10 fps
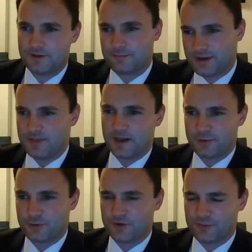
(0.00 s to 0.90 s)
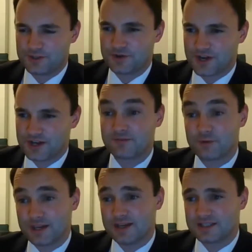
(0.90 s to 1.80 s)
pay the local government association every
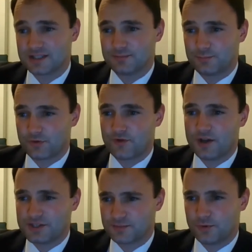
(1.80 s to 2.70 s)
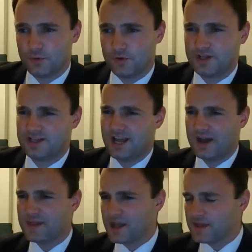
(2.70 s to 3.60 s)
year to provide support,
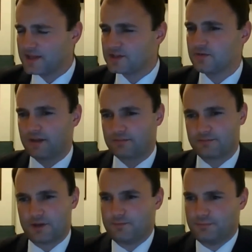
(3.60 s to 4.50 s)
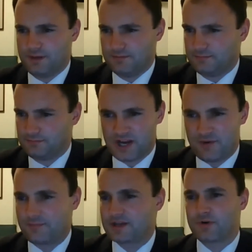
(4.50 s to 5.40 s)
and they do that in
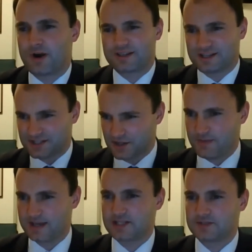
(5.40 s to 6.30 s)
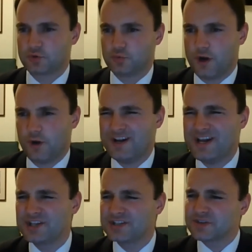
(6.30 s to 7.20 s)
sharing best practice and other mechanisms as well. So
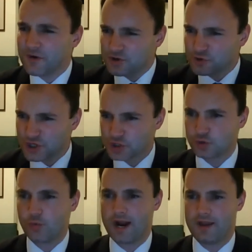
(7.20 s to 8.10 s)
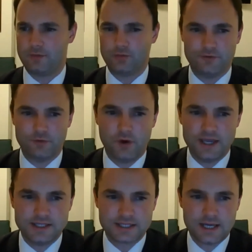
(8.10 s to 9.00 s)
it's a very traditional way that we've
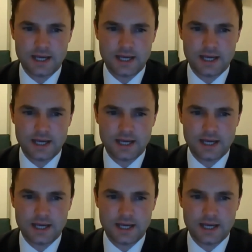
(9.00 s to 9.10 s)
always